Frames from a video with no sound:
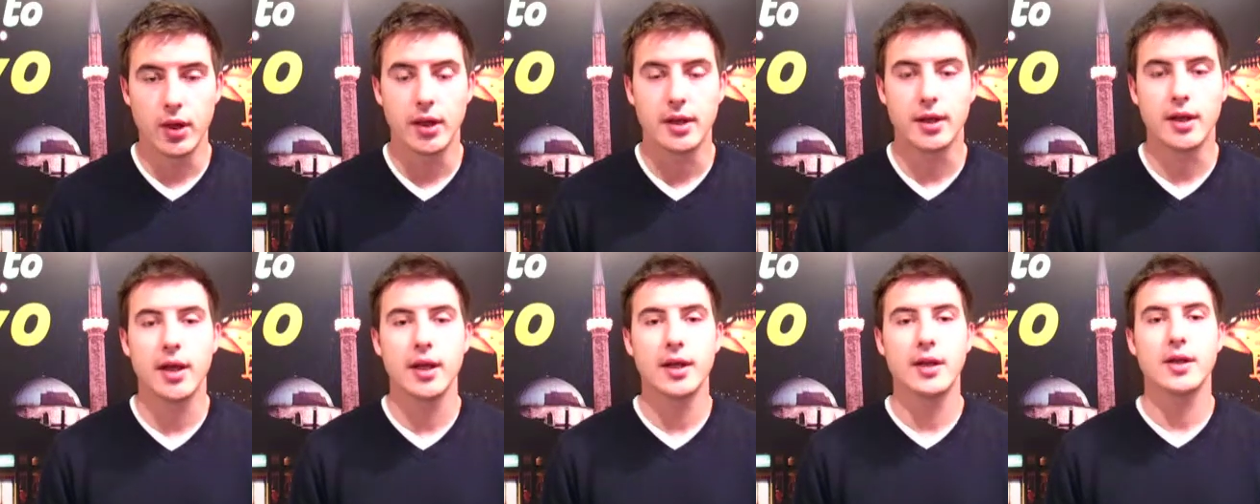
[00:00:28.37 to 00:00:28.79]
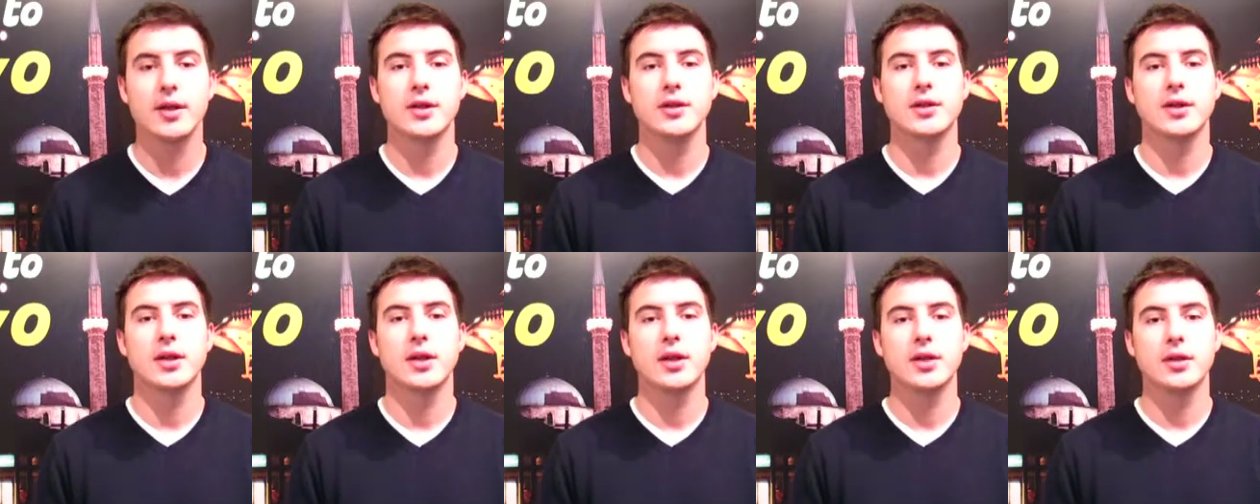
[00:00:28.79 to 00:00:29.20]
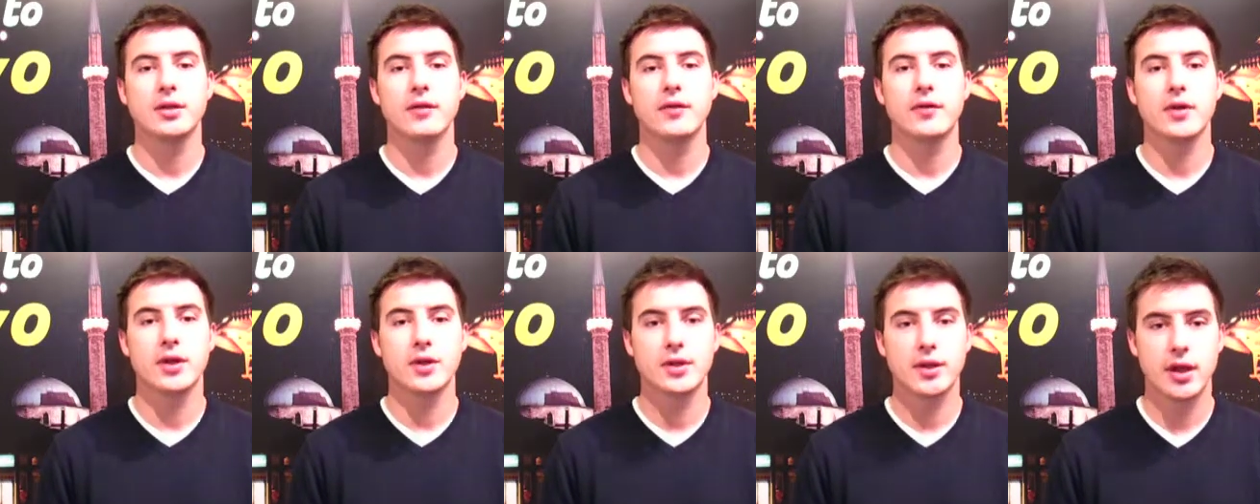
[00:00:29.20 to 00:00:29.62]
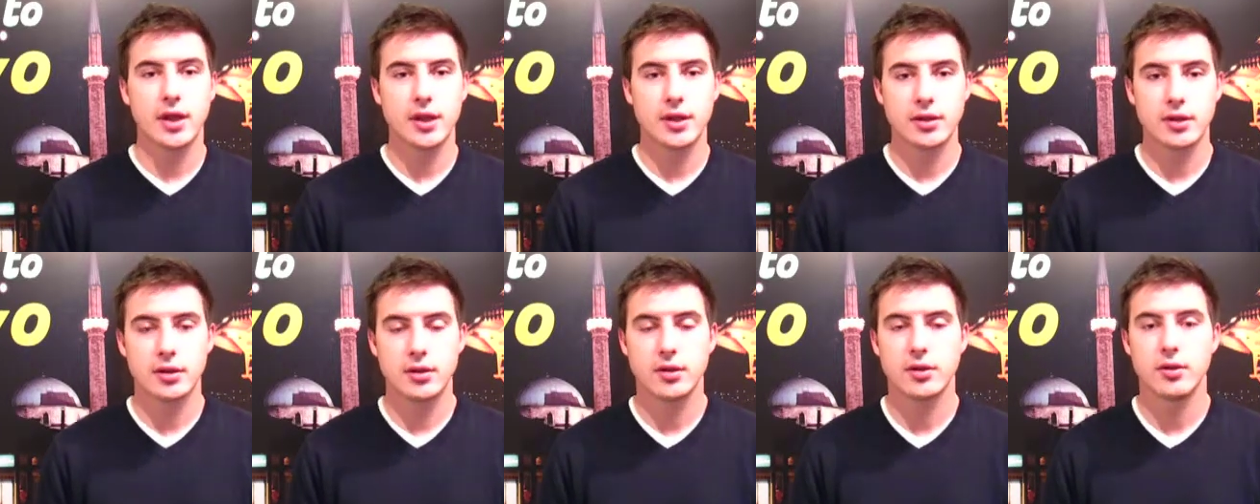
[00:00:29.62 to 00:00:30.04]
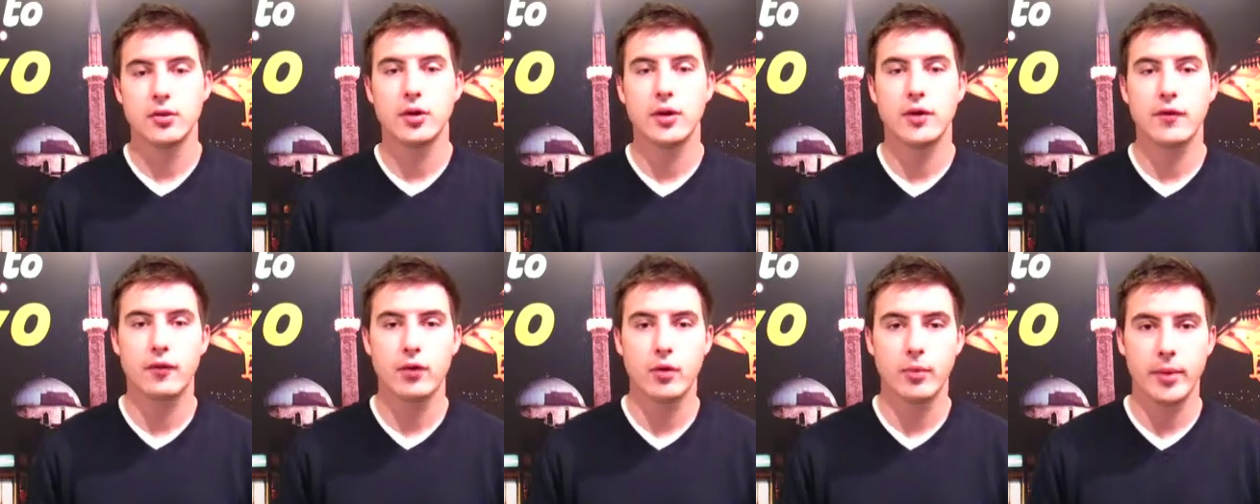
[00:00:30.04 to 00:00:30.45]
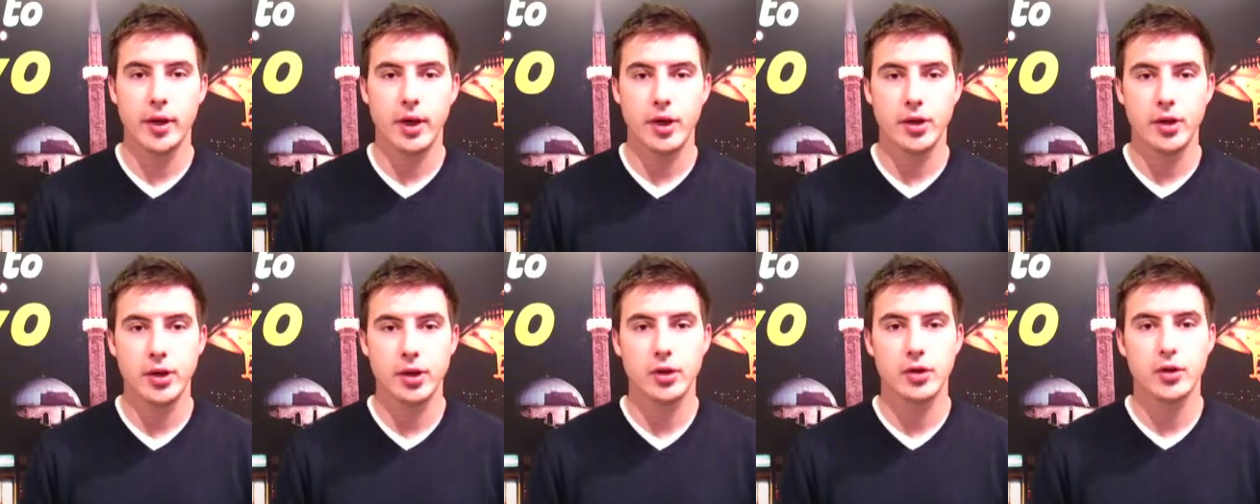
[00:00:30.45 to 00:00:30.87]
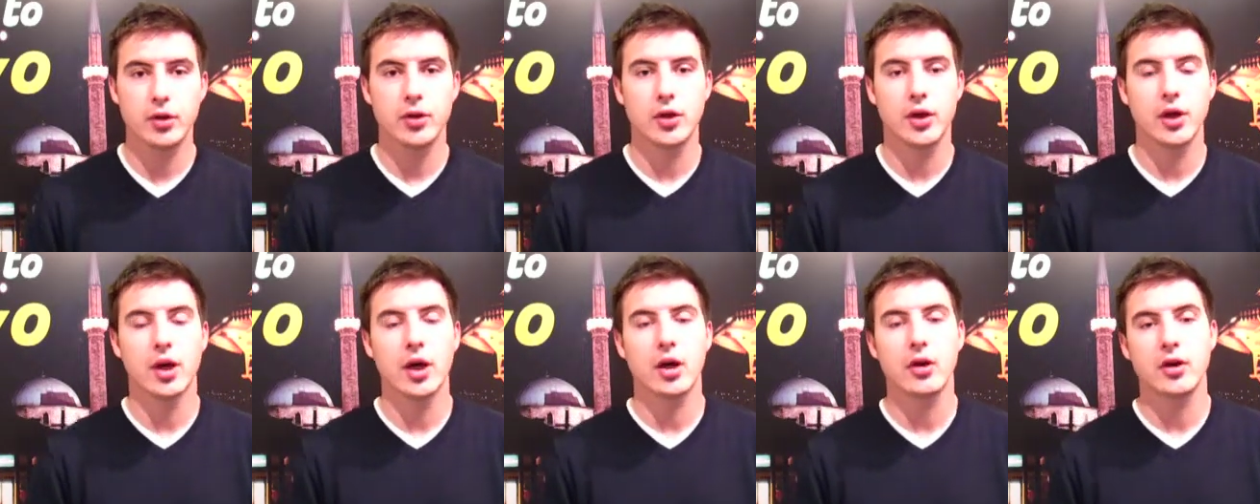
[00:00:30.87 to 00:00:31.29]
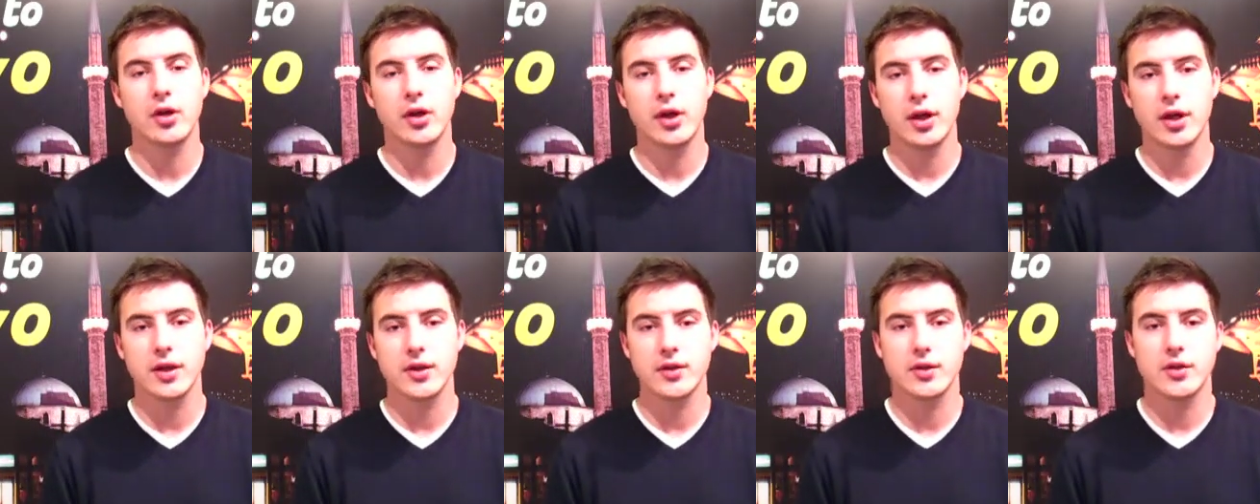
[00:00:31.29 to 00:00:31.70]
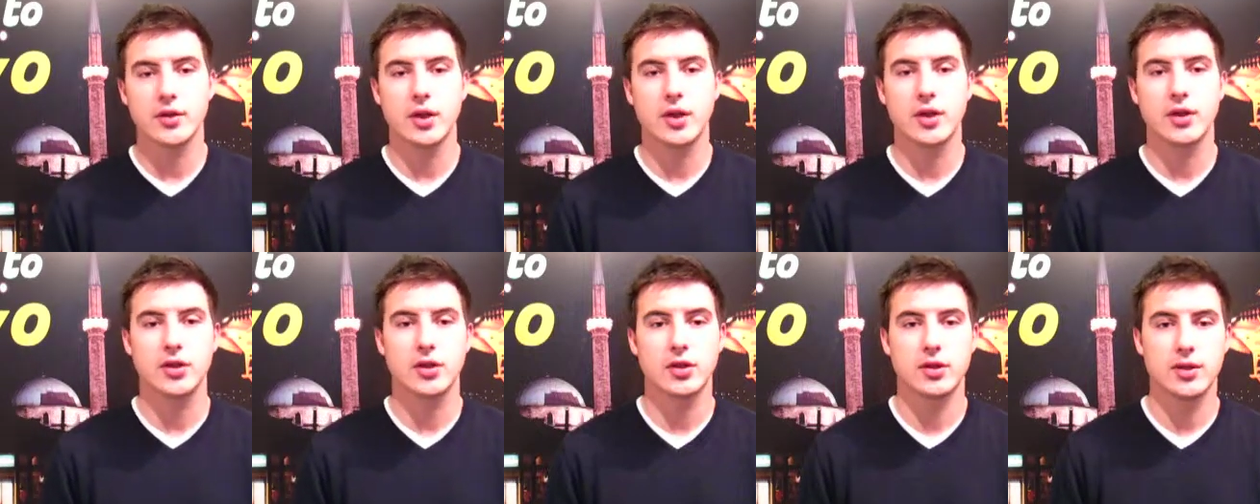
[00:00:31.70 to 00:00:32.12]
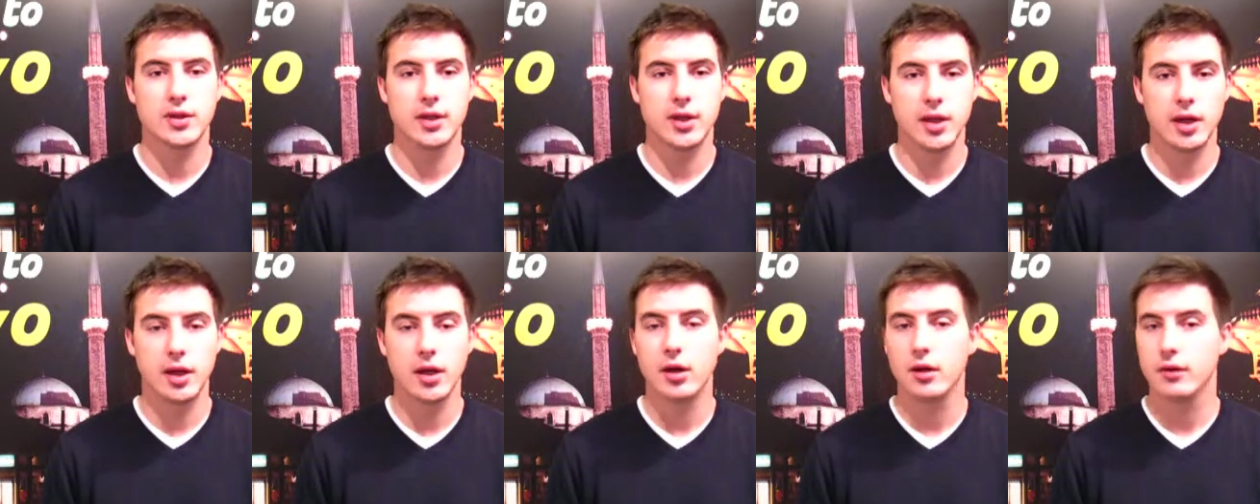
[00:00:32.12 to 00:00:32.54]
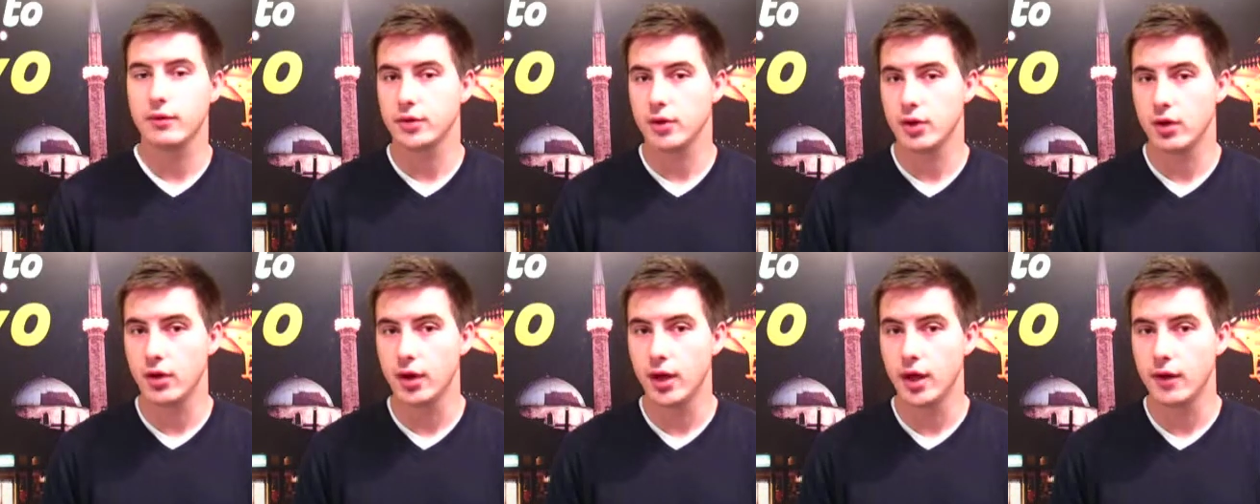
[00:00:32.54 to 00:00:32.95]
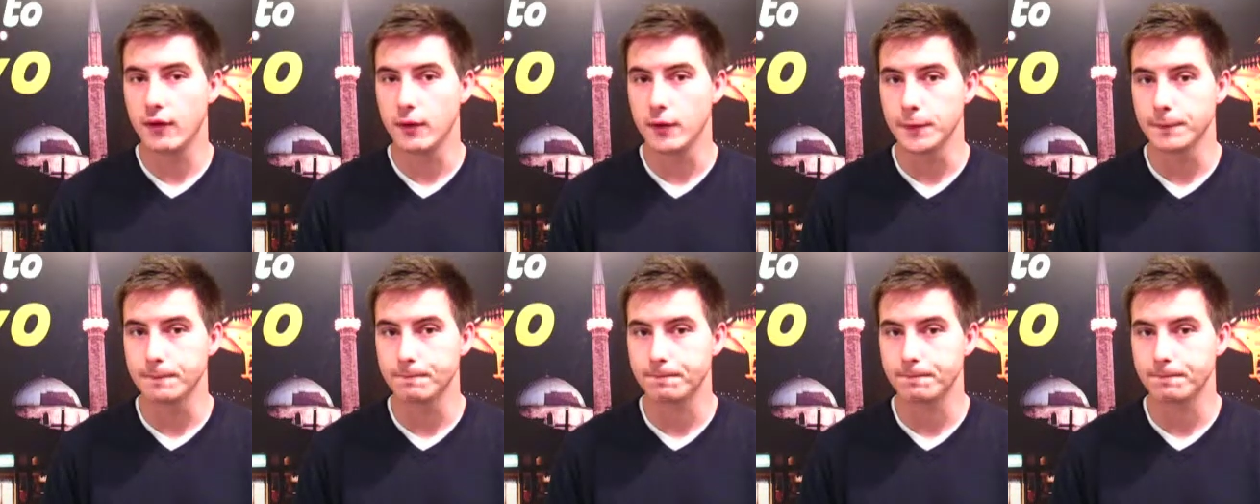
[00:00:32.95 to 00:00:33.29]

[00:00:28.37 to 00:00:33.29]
and that is ease of access to information to the current guests in the city of Sarajevo.